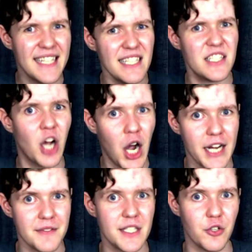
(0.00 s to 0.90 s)
This is
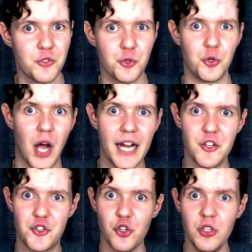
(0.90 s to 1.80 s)
kind of still true. I
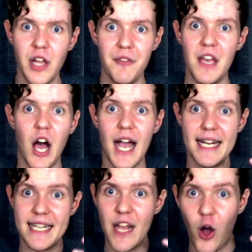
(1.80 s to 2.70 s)
do love the
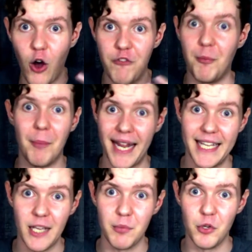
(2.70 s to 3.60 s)
idea of
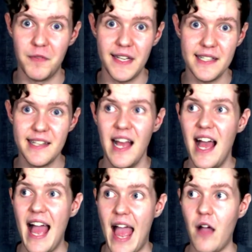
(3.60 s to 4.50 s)
making movies.
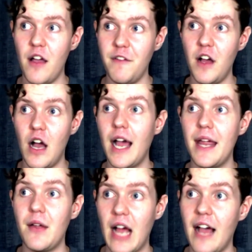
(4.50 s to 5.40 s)
However,
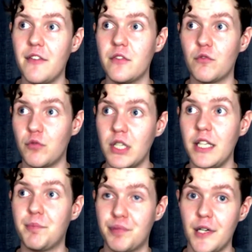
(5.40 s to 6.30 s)
I haven't
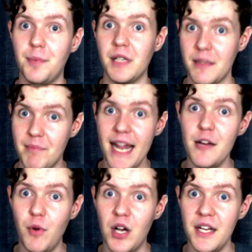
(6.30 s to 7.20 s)
really properly
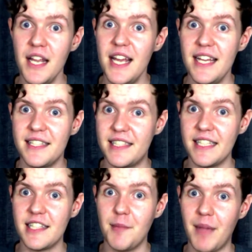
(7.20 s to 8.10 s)
made one
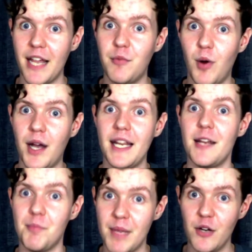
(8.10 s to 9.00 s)
since I made one
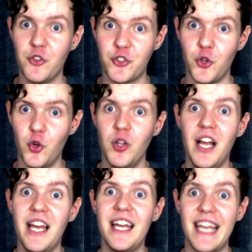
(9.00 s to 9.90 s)
in middle
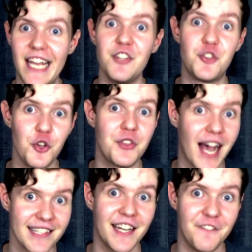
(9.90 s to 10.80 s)
school in
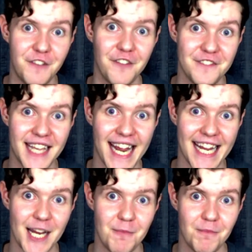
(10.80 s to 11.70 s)

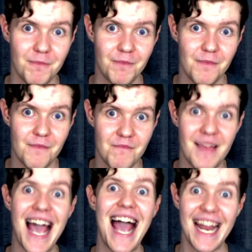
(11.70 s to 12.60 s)
2015.
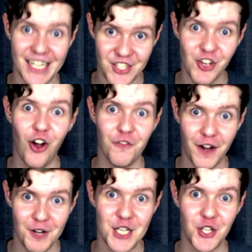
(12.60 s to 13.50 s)
And it's not
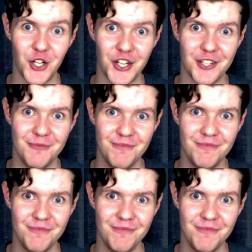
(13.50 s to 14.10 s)
very good.